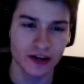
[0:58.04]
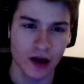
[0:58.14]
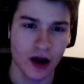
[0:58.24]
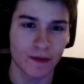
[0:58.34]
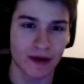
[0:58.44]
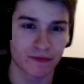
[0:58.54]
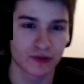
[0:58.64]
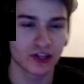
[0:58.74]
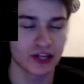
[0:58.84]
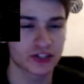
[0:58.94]
I
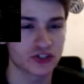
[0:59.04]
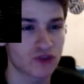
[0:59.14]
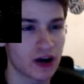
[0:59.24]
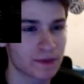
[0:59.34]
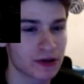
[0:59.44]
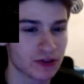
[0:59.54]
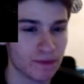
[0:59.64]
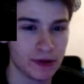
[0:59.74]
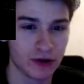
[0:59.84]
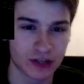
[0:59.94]
really like the drop here and the
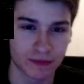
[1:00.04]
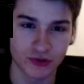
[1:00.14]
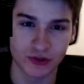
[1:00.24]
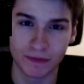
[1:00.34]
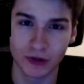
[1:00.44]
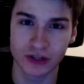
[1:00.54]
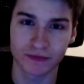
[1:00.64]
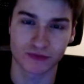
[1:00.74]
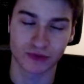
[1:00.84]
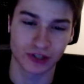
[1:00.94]
build-up too. The
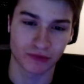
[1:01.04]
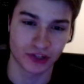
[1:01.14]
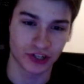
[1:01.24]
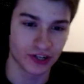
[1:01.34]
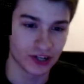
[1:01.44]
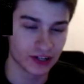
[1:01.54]
build-up's really good, and